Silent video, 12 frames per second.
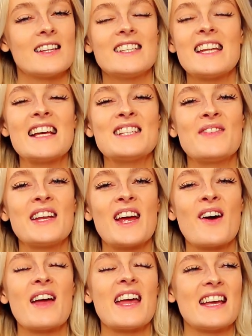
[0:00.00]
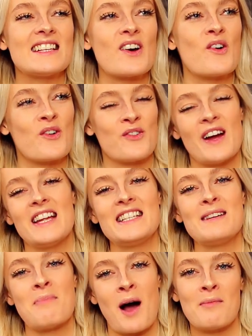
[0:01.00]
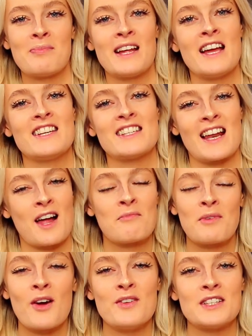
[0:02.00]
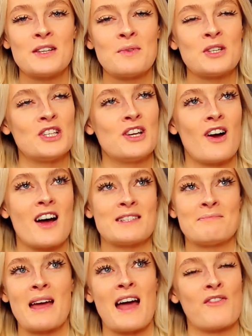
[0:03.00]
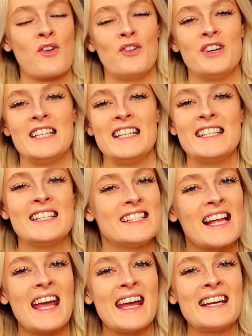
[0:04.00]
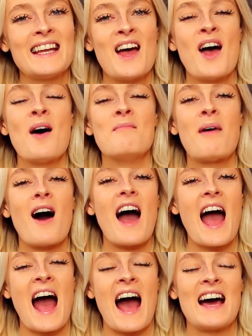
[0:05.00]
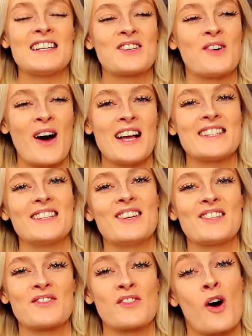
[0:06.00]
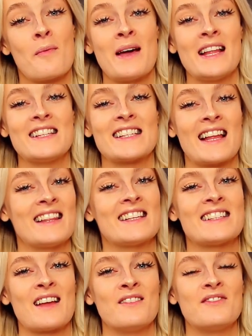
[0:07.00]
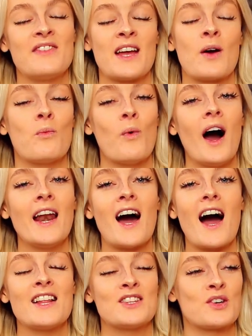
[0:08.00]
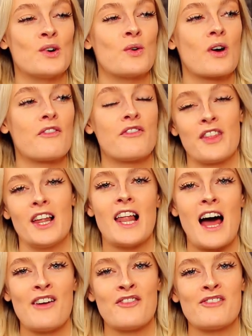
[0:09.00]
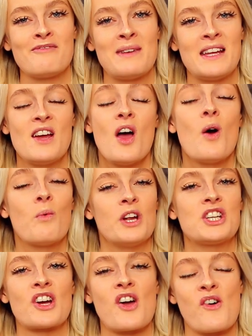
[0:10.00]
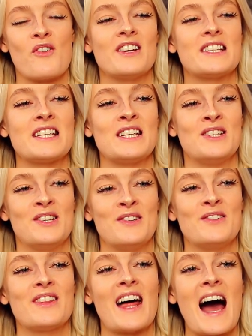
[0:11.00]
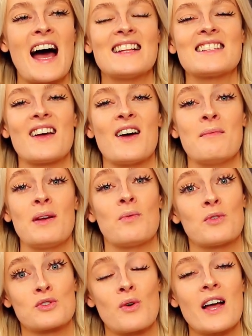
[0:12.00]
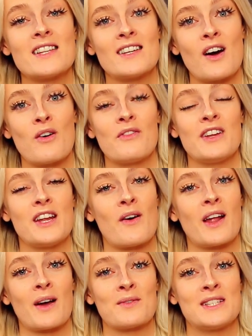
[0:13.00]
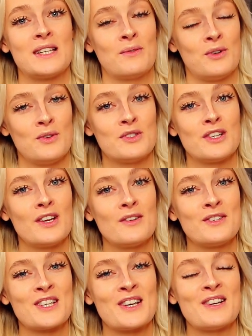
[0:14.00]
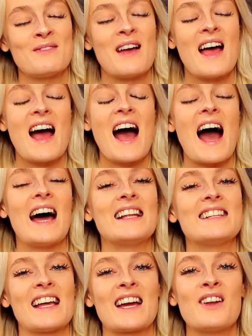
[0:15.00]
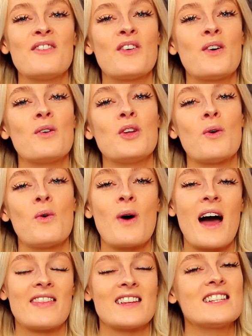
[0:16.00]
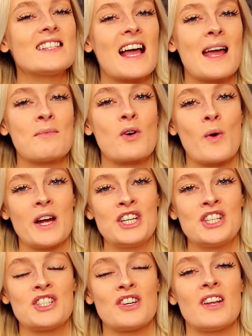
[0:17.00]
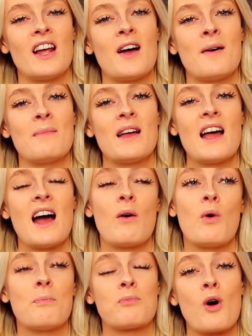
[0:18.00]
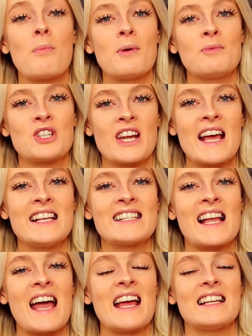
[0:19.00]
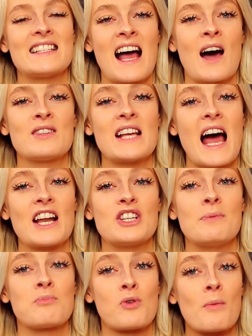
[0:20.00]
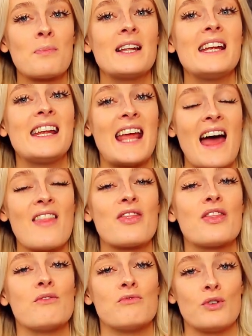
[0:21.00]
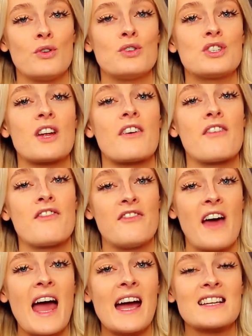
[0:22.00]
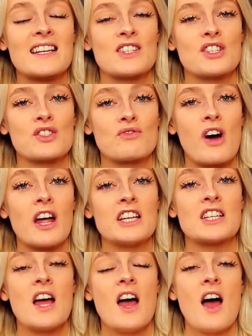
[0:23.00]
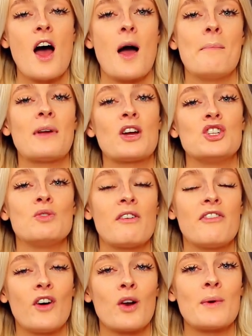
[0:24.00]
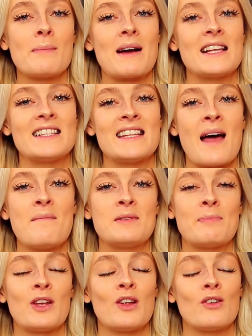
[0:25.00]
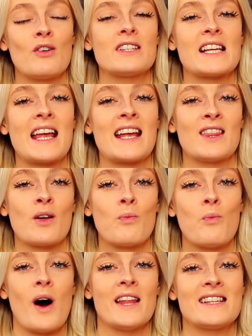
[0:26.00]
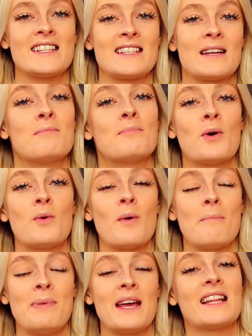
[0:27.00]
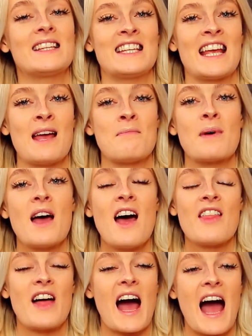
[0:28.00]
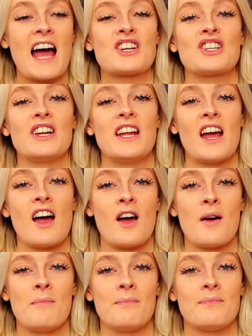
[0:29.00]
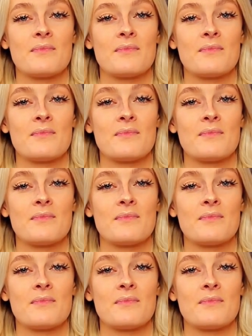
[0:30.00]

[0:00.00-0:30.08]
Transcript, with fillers: Today's video is already published and uploaded, which you guys may have already seen, but I had quite a lot of comments saying the same thing. One, I talk for the life of me, which I already knew that. Um, it was quite an old video and I was still new to YouTube. And second of all, you all had the same question, um, or problem should I say, and how to actually properly get the ruched effect and scrunch, um, because you are following my steps, but you're not taking the one simple big tip that actually um,